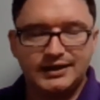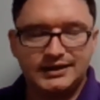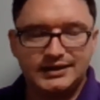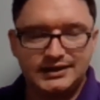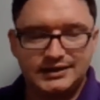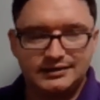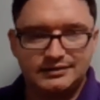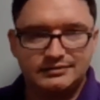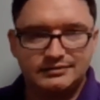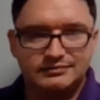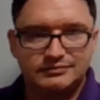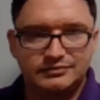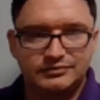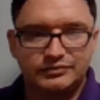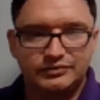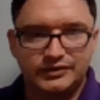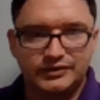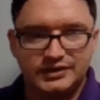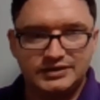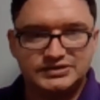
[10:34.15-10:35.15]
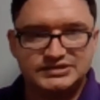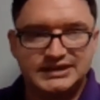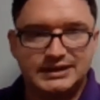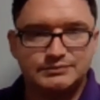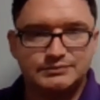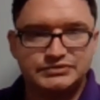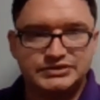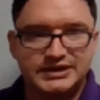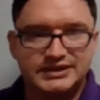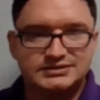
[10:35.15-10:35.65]
in these
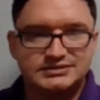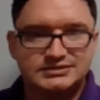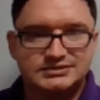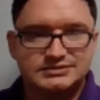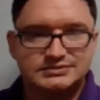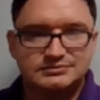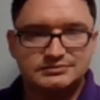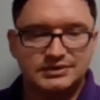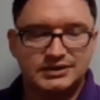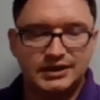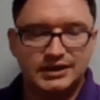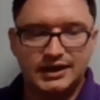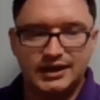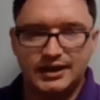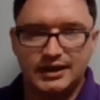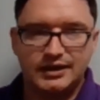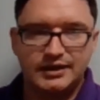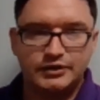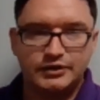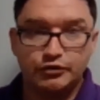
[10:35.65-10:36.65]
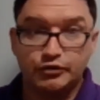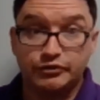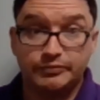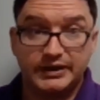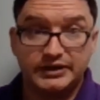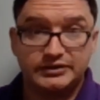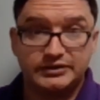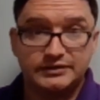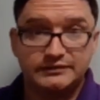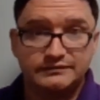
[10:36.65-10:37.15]
subjects,
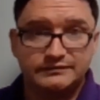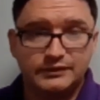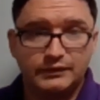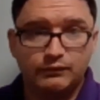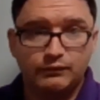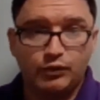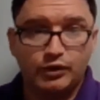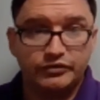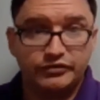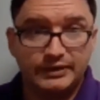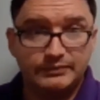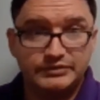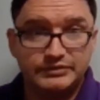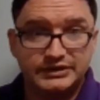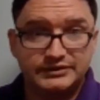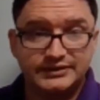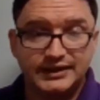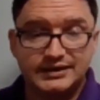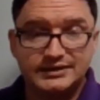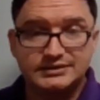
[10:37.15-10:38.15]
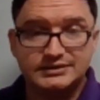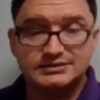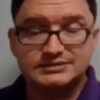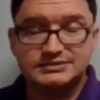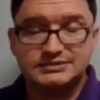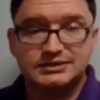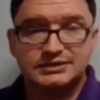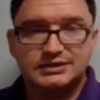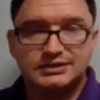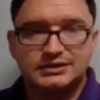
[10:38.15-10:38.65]
irrespective of what subject that is.